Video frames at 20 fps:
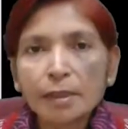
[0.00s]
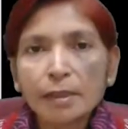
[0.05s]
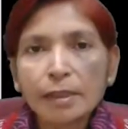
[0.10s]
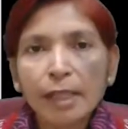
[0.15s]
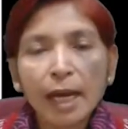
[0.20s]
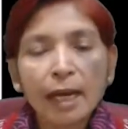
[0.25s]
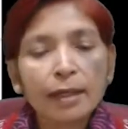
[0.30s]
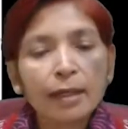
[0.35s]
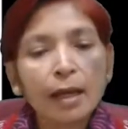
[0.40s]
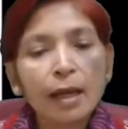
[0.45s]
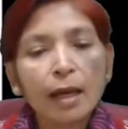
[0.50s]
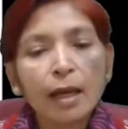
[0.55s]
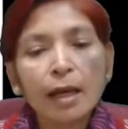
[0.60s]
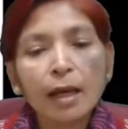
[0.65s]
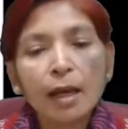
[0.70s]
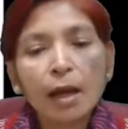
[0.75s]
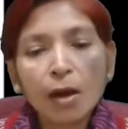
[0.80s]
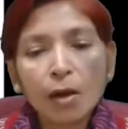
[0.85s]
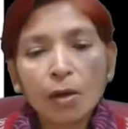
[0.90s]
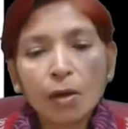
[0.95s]
that
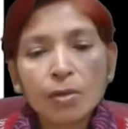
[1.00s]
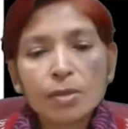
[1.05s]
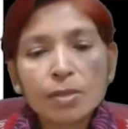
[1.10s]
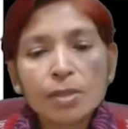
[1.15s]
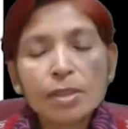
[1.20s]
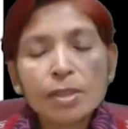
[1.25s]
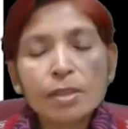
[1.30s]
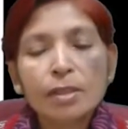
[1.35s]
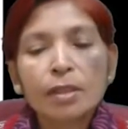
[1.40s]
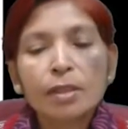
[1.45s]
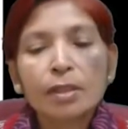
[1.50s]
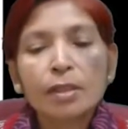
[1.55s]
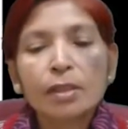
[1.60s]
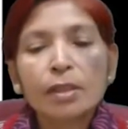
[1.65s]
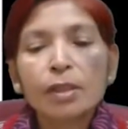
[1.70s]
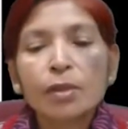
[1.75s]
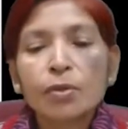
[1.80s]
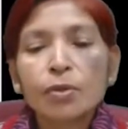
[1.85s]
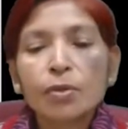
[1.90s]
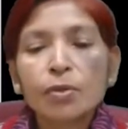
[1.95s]
allows
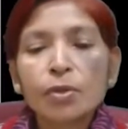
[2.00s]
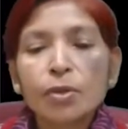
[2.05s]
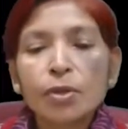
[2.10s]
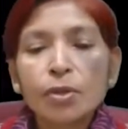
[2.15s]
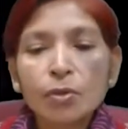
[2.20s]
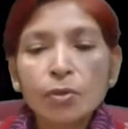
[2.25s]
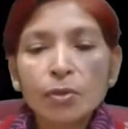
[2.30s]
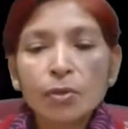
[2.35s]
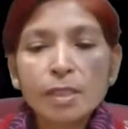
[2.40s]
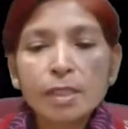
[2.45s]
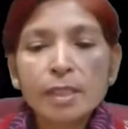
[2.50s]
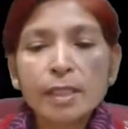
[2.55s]
you to use